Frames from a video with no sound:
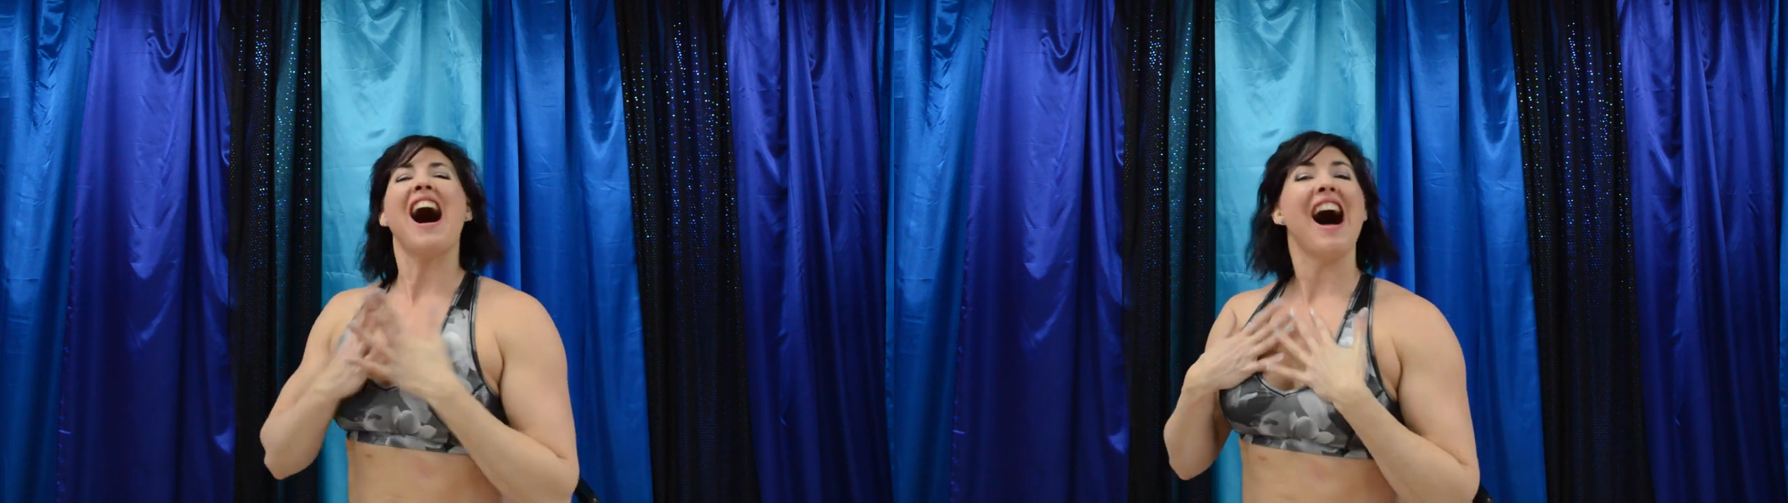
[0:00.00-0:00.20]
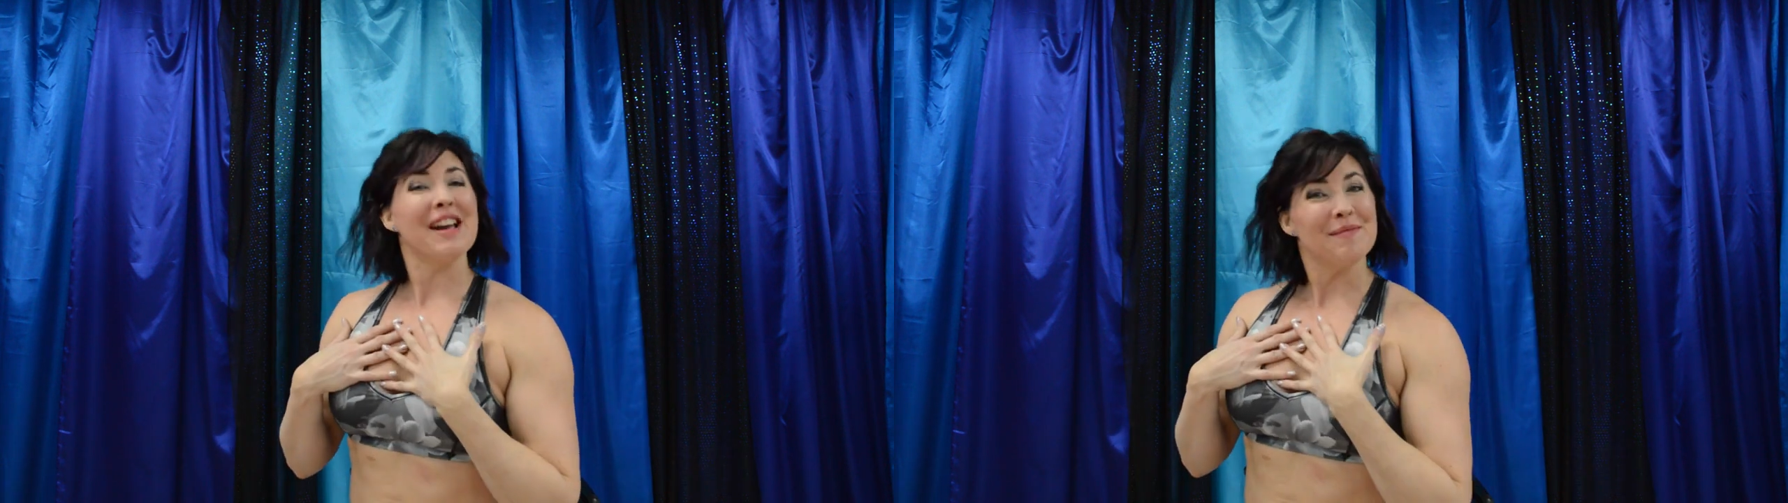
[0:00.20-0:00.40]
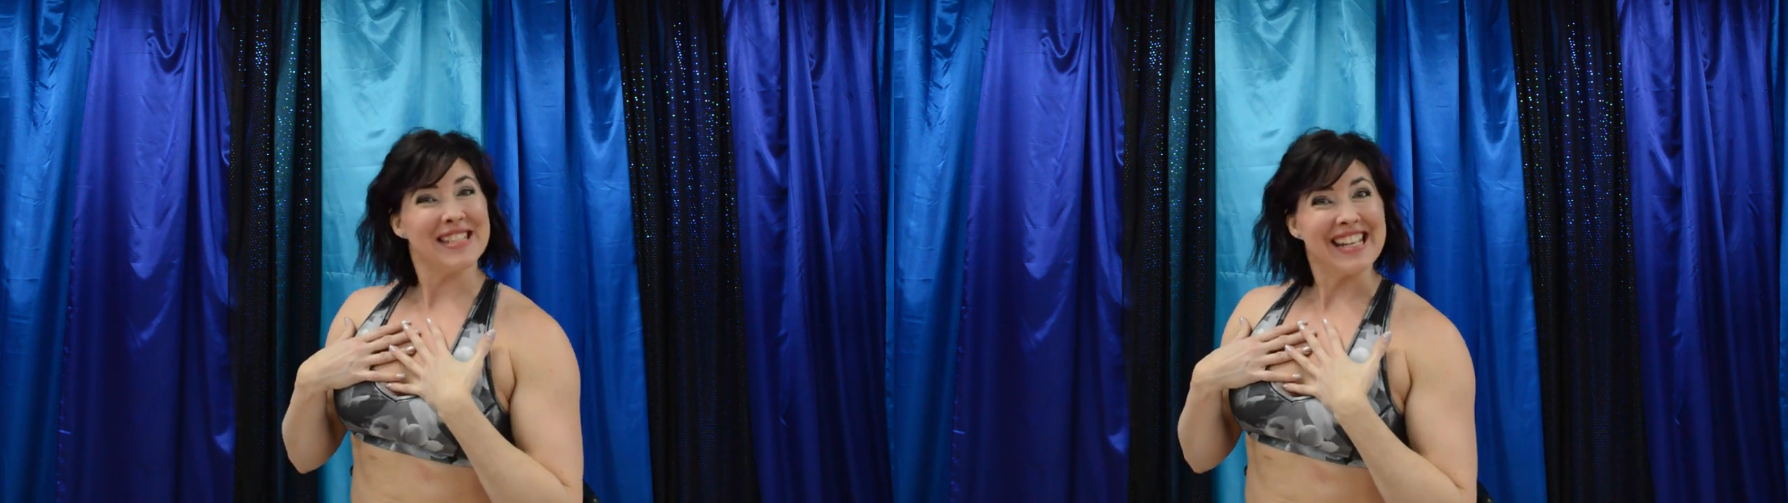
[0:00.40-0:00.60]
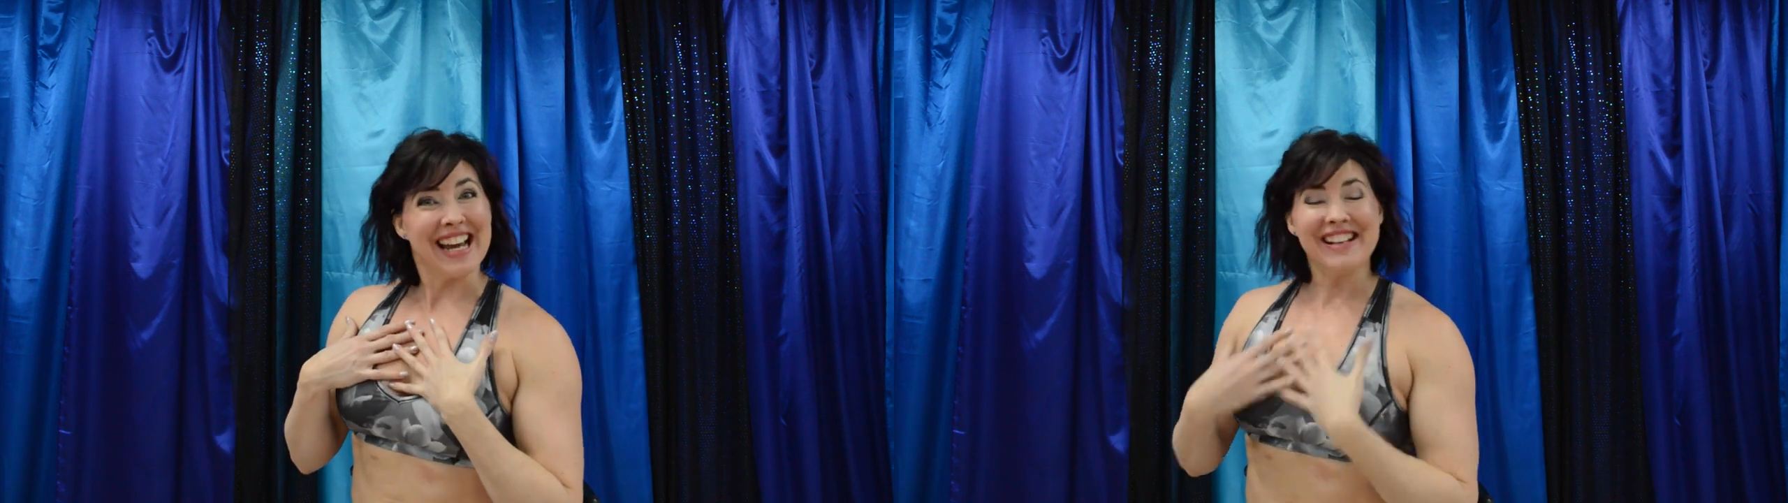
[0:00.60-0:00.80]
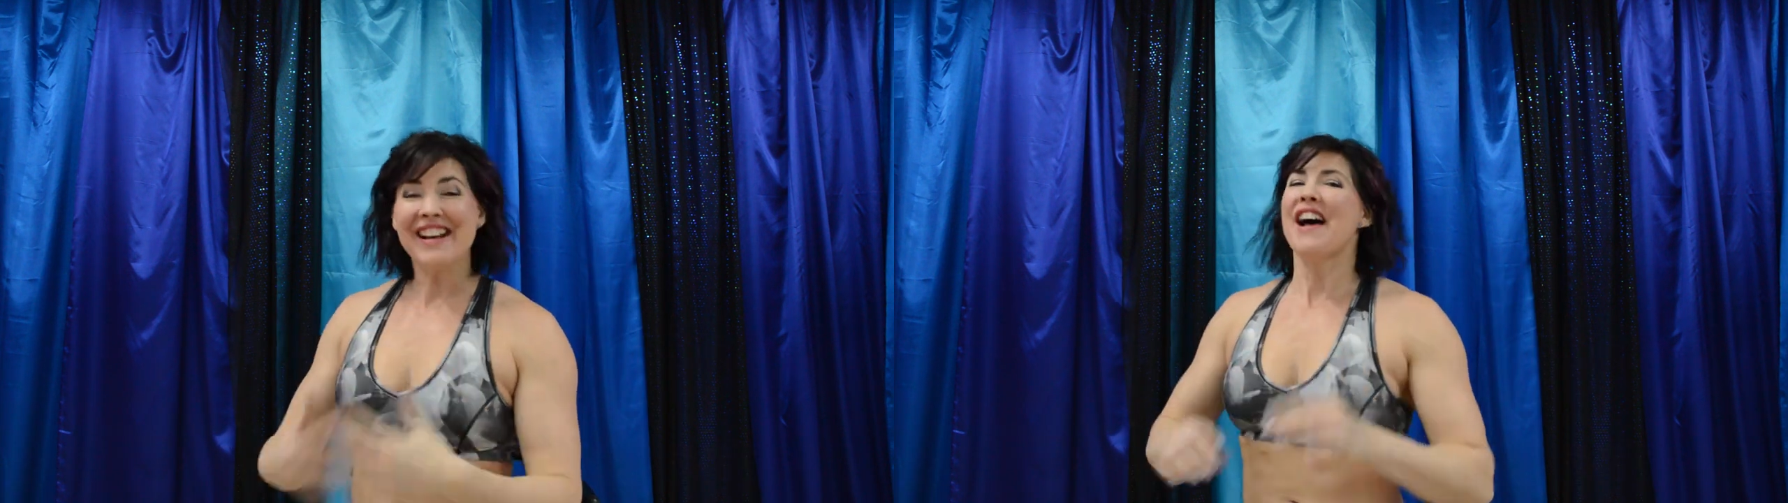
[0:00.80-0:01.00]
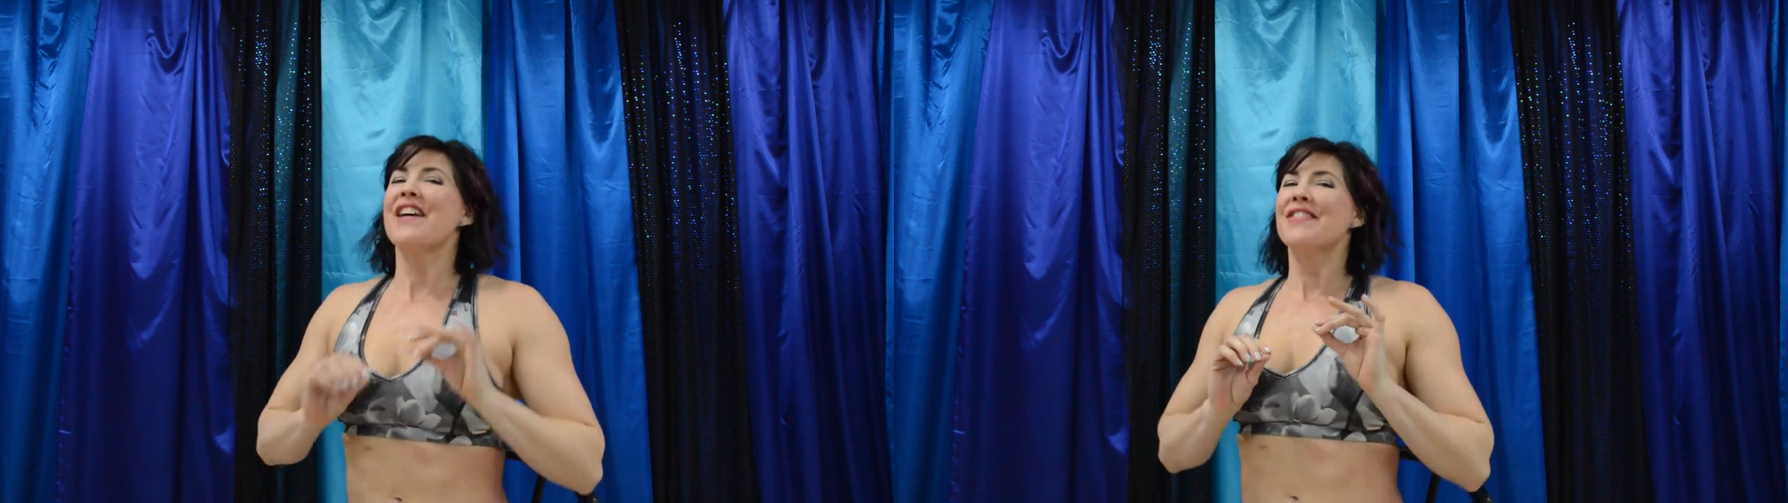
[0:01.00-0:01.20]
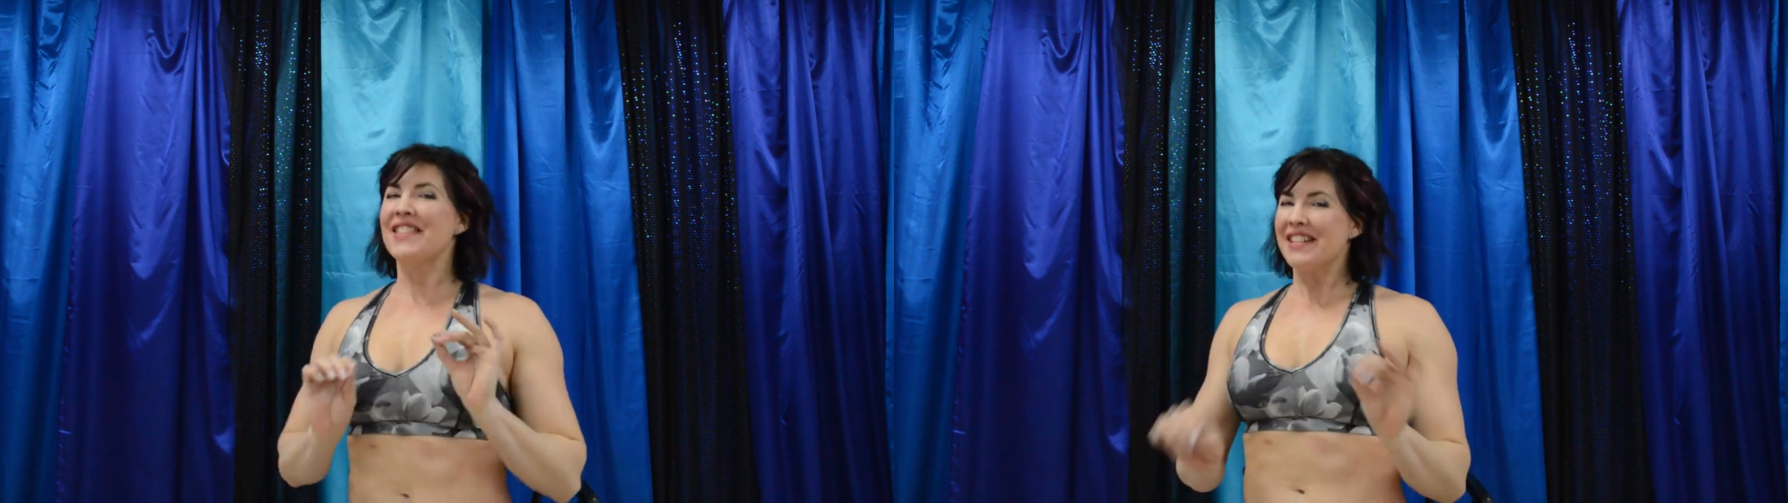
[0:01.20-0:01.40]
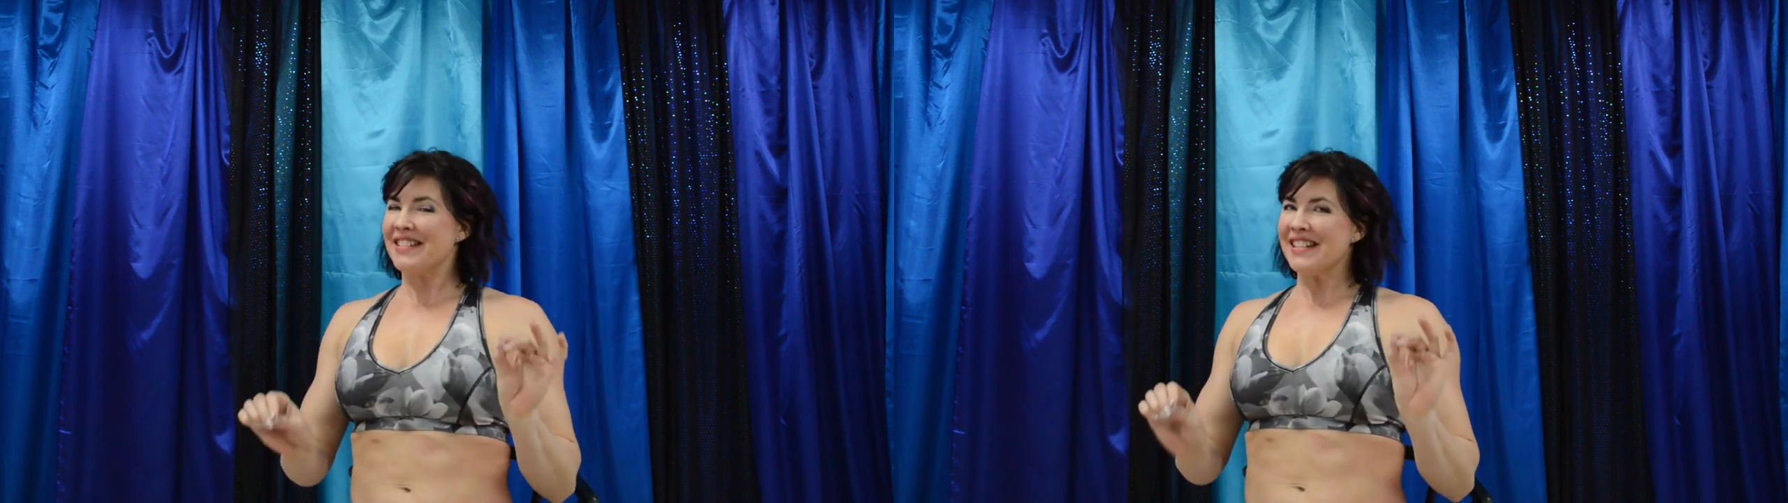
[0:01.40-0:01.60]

I'm Deanna, this